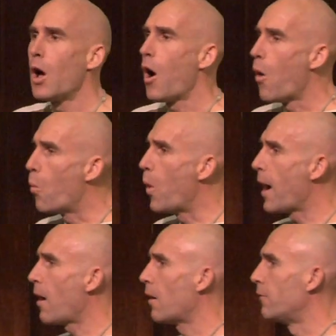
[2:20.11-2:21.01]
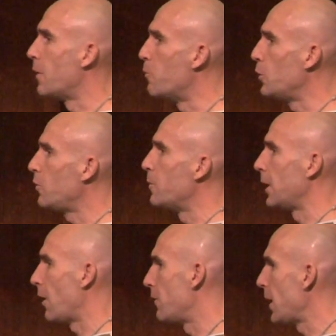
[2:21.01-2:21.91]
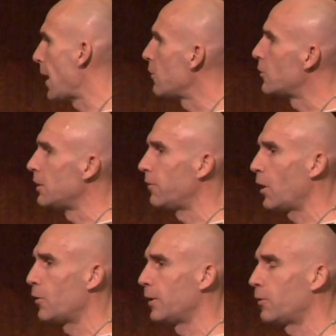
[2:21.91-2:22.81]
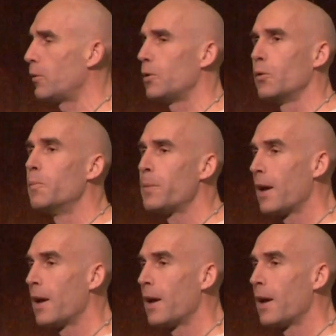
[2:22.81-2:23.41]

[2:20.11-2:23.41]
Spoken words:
aware of the movement of the energy flowing through you.